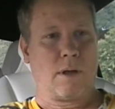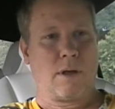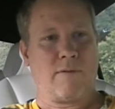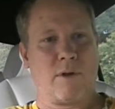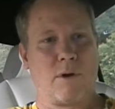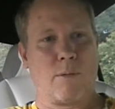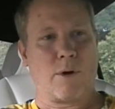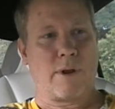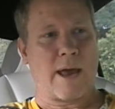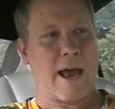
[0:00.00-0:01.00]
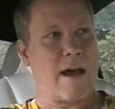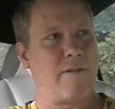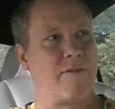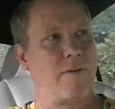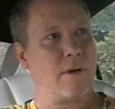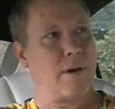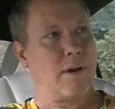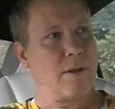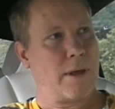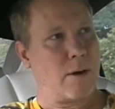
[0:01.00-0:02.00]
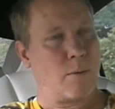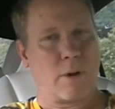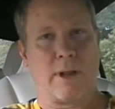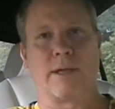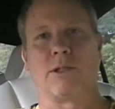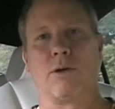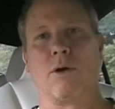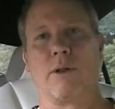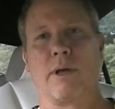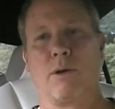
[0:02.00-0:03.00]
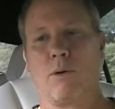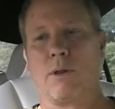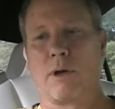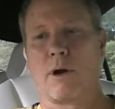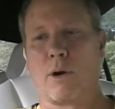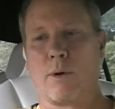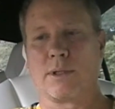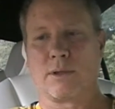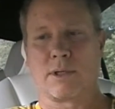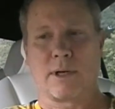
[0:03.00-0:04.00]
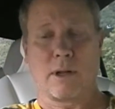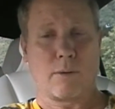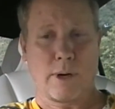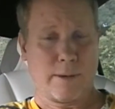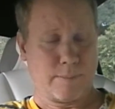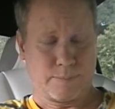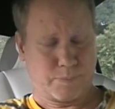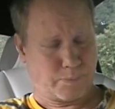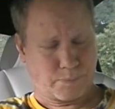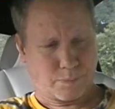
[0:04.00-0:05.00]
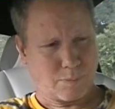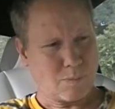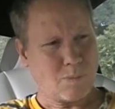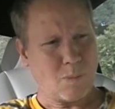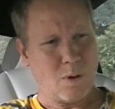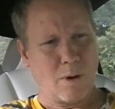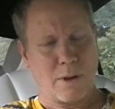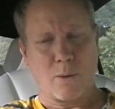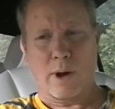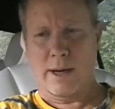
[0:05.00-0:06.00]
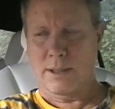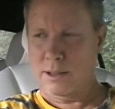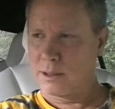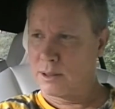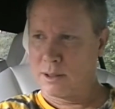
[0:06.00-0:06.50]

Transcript: if you go more than half, then it really lets you know that the car wants to accelerate. Otherwise,